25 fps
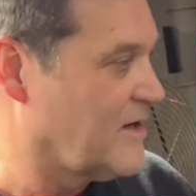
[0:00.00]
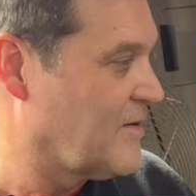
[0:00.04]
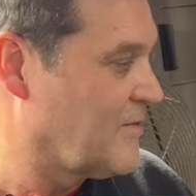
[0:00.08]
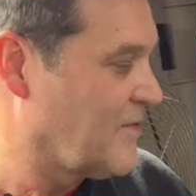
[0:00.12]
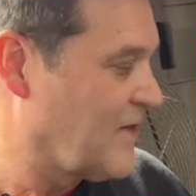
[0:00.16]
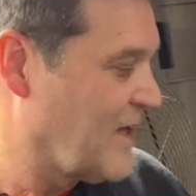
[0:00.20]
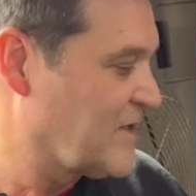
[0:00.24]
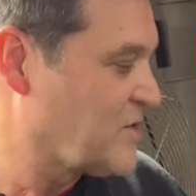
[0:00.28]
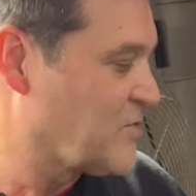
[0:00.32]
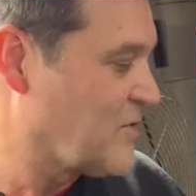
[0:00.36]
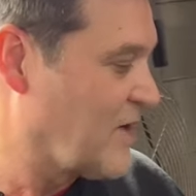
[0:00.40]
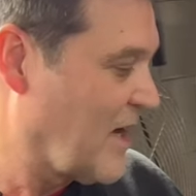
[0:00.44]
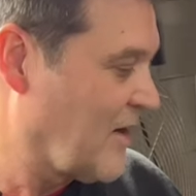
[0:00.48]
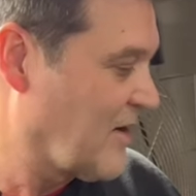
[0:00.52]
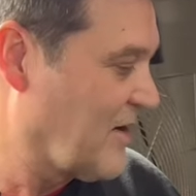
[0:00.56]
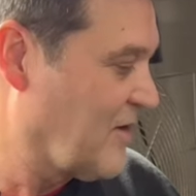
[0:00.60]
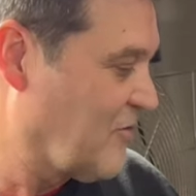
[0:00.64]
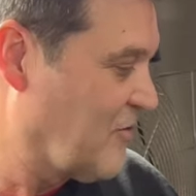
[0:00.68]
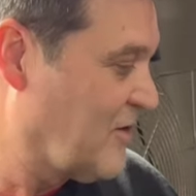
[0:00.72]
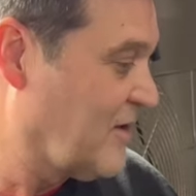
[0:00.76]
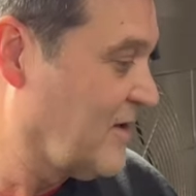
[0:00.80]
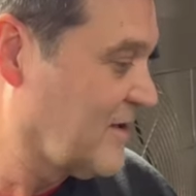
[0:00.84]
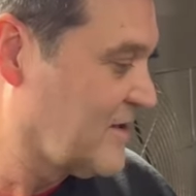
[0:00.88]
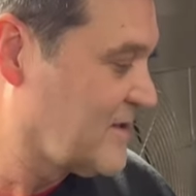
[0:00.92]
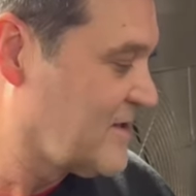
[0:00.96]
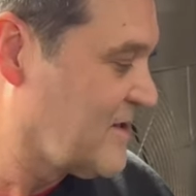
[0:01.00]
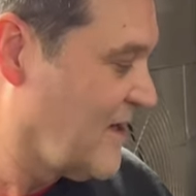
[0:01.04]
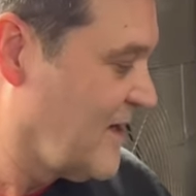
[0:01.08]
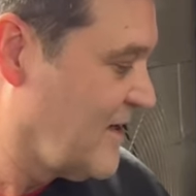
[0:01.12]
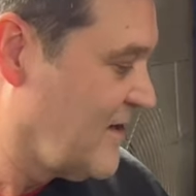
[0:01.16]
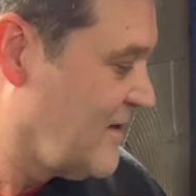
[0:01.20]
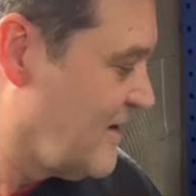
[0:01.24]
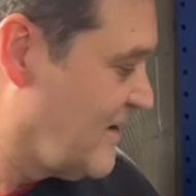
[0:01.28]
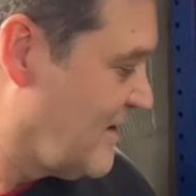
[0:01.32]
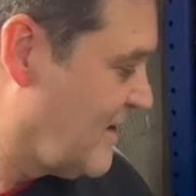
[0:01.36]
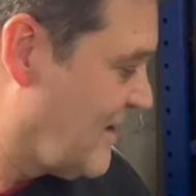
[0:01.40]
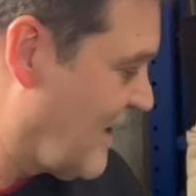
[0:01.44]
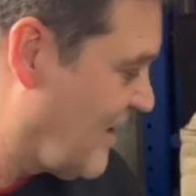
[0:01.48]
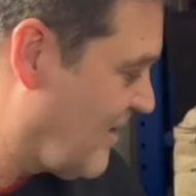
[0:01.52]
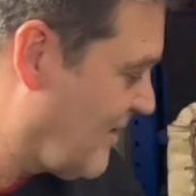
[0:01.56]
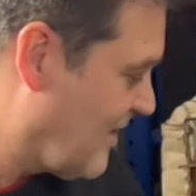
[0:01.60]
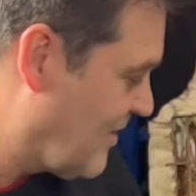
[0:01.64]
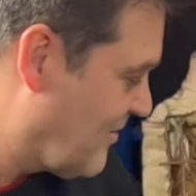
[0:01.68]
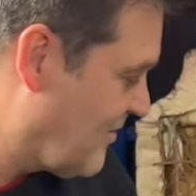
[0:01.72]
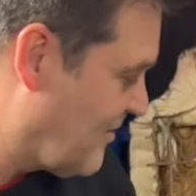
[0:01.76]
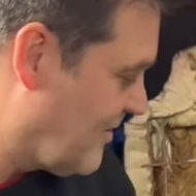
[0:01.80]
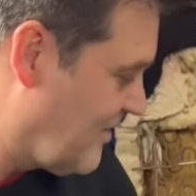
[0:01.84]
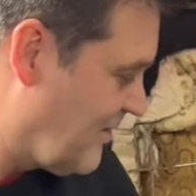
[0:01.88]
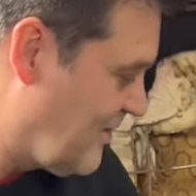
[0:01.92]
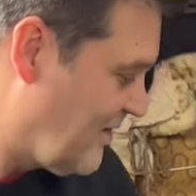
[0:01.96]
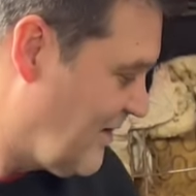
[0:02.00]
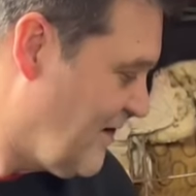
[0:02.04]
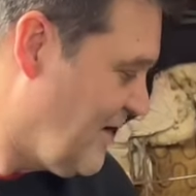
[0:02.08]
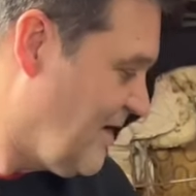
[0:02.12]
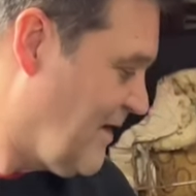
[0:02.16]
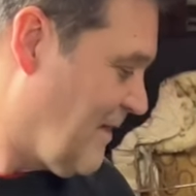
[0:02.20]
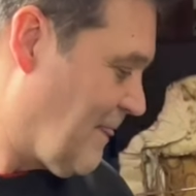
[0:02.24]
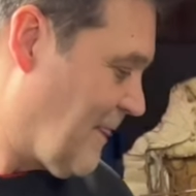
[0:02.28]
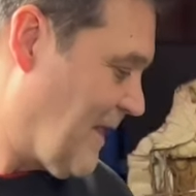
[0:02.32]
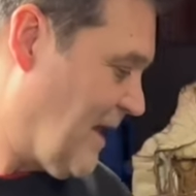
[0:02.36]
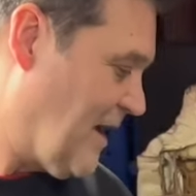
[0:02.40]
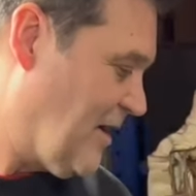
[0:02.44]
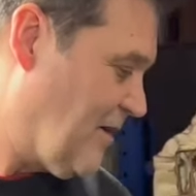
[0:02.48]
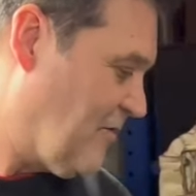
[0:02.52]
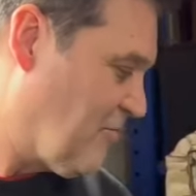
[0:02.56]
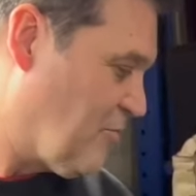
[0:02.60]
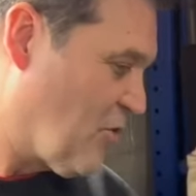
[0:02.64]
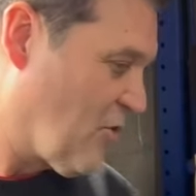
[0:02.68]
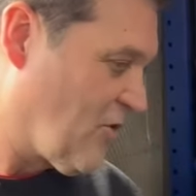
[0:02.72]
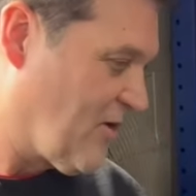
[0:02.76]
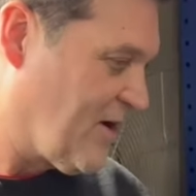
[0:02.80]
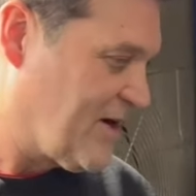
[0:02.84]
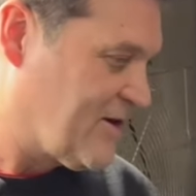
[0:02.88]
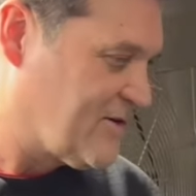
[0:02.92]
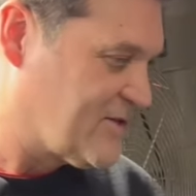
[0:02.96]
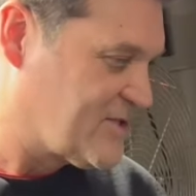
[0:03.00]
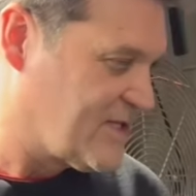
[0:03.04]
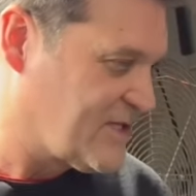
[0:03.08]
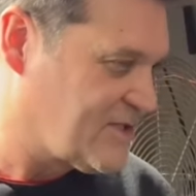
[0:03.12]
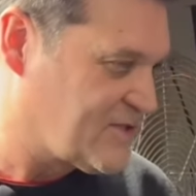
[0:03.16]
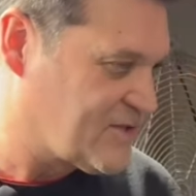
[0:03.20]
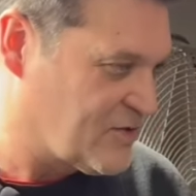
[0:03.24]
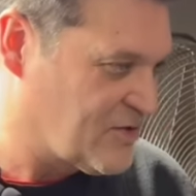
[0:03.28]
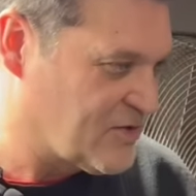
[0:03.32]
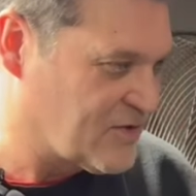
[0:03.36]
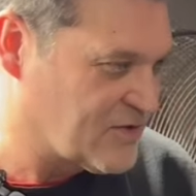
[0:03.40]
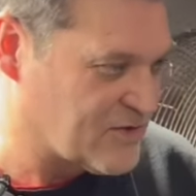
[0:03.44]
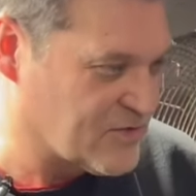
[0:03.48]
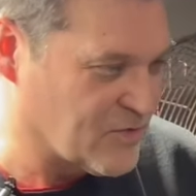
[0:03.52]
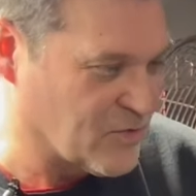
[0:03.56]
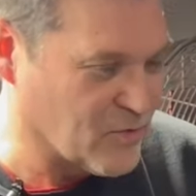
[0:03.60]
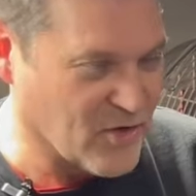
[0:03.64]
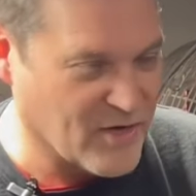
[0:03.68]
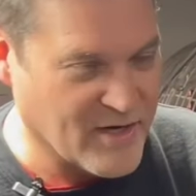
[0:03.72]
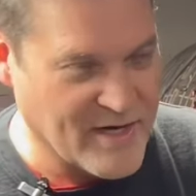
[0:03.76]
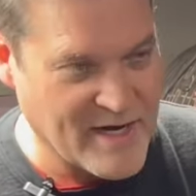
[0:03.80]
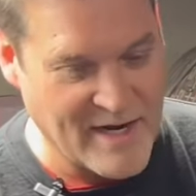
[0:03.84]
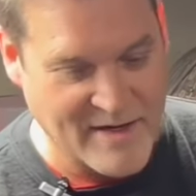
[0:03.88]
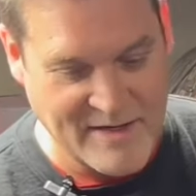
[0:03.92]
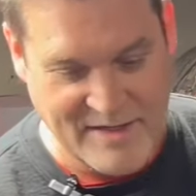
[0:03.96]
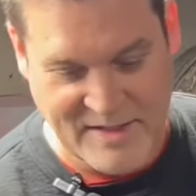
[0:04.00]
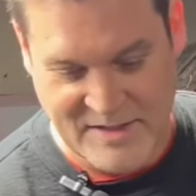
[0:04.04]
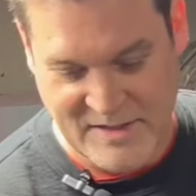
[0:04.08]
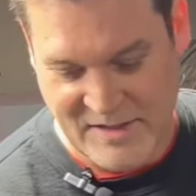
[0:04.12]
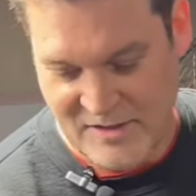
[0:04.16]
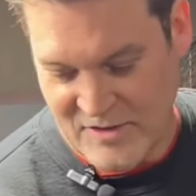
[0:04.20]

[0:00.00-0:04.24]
That's when I'll get real excited, and I'll have more energy to work on this.